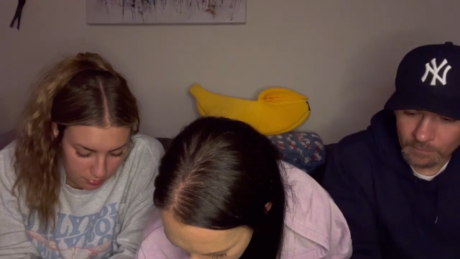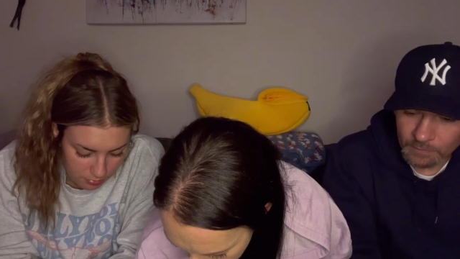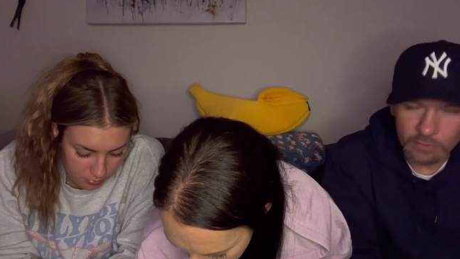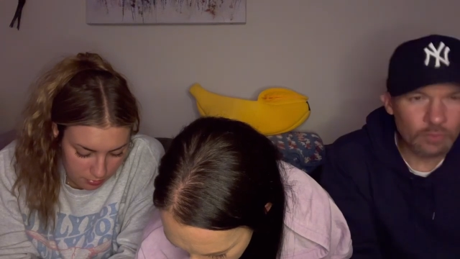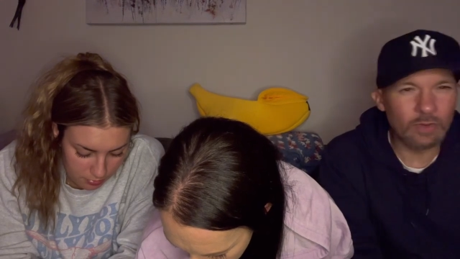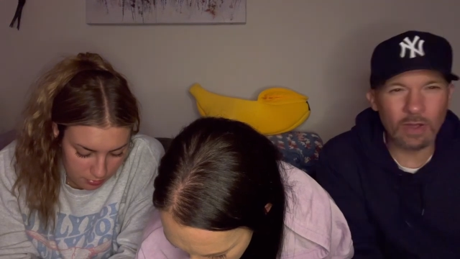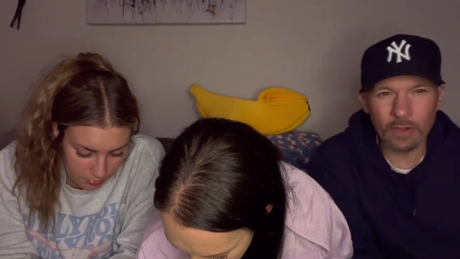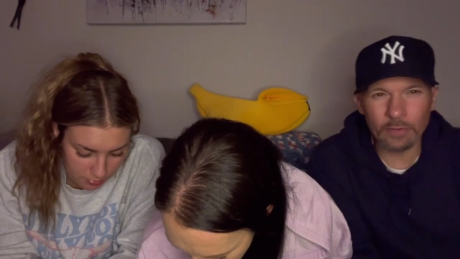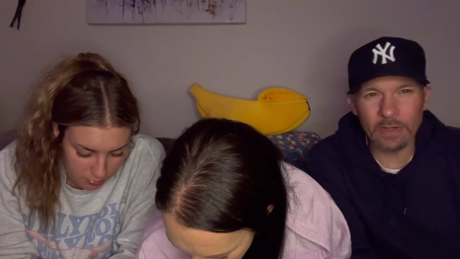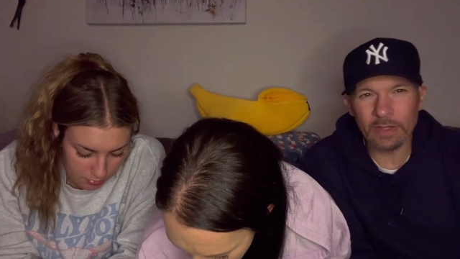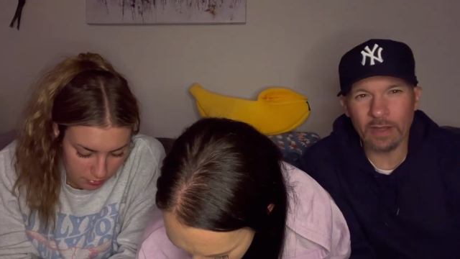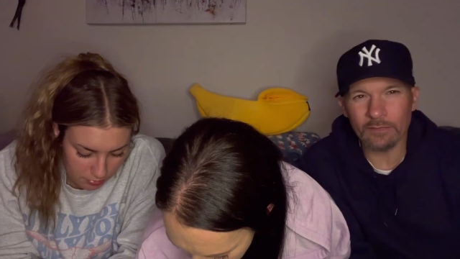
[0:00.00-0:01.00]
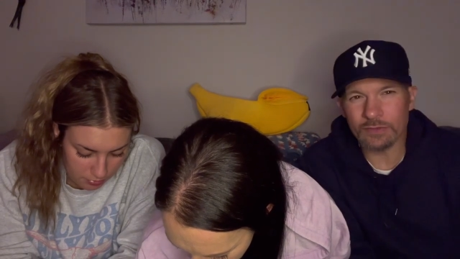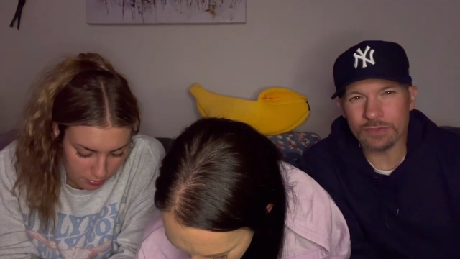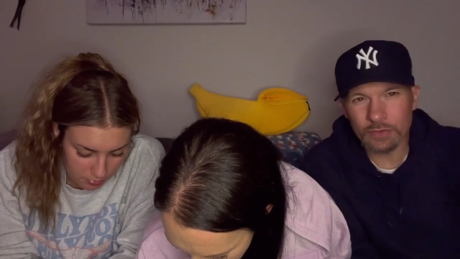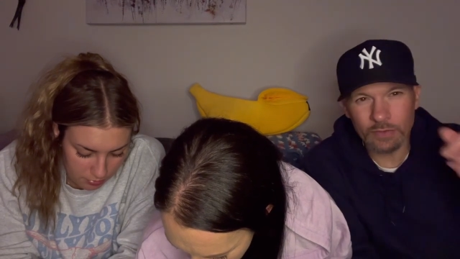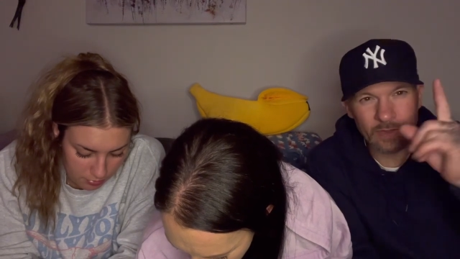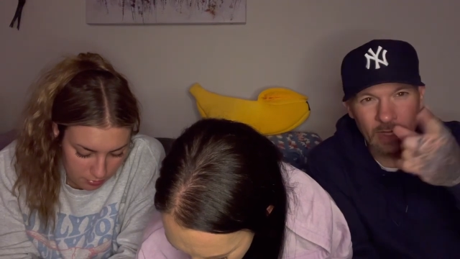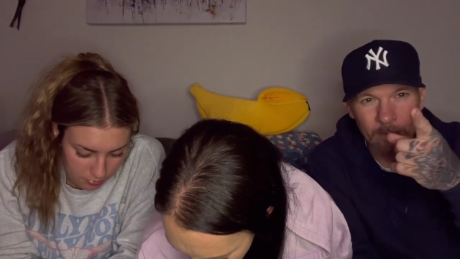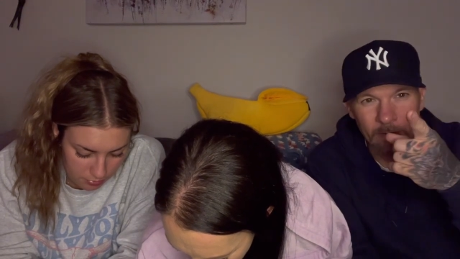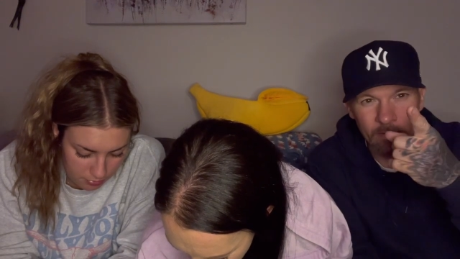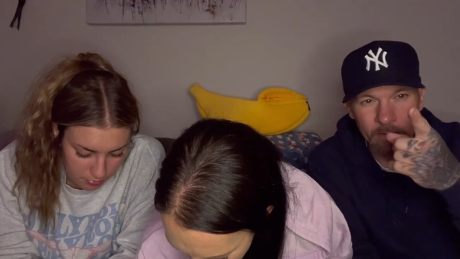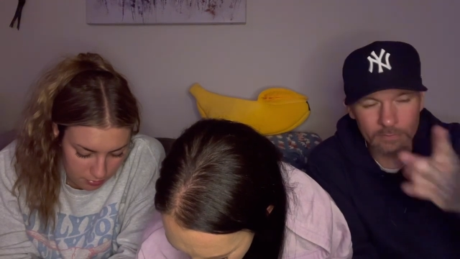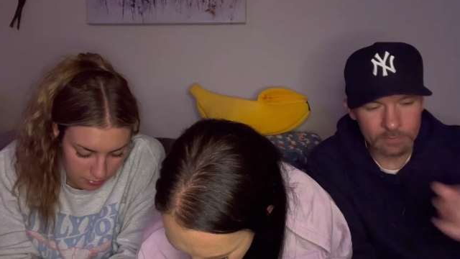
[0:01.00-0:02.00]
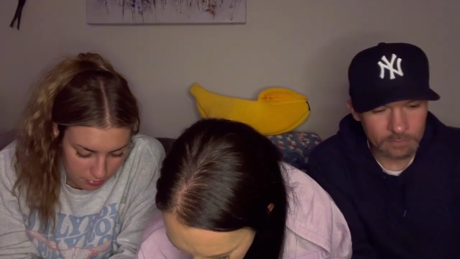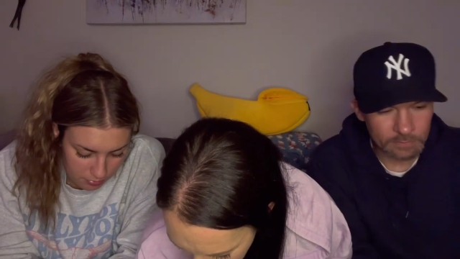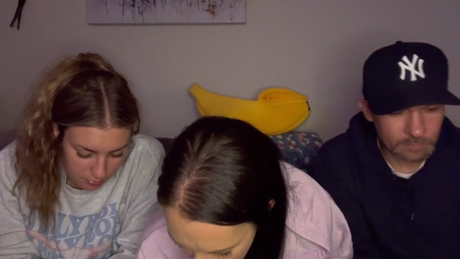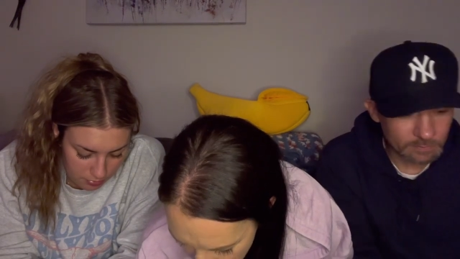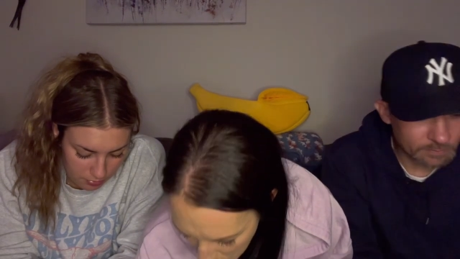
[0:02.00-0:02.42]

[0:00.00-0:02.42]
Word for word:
Speaker 1: You lottery lovers, good number. It's